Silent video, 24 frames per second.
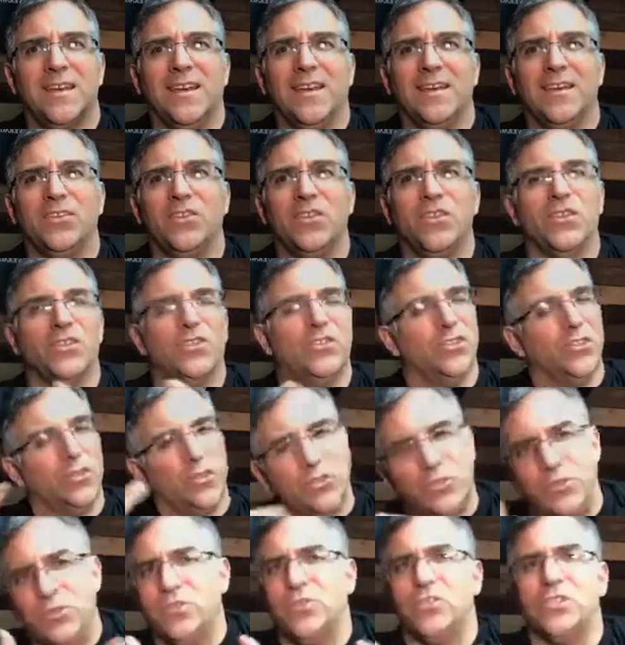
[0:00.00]
the
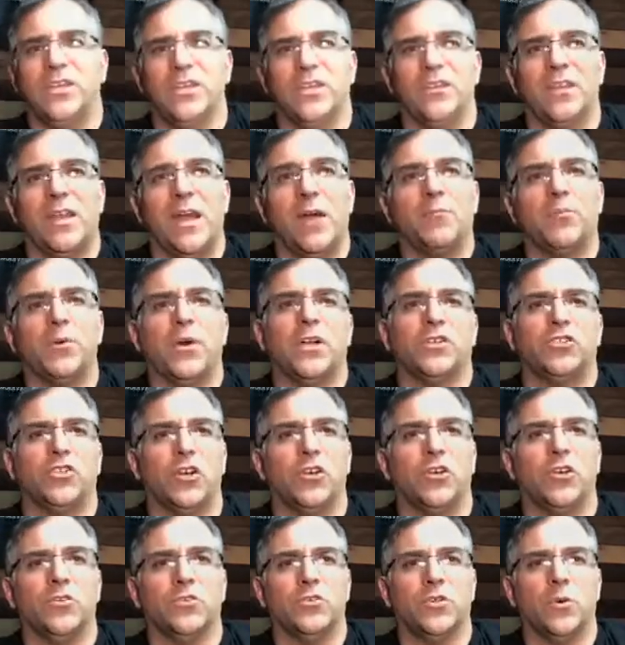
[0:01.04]
delusion that pressure
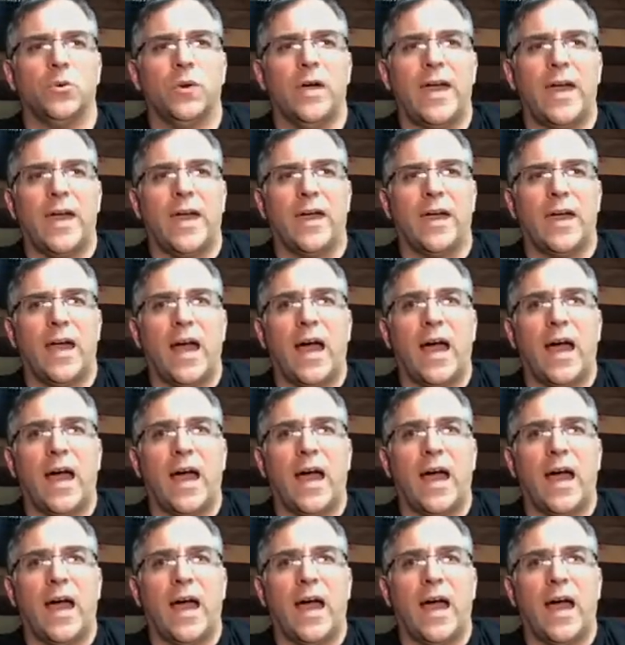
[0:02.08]
goes away.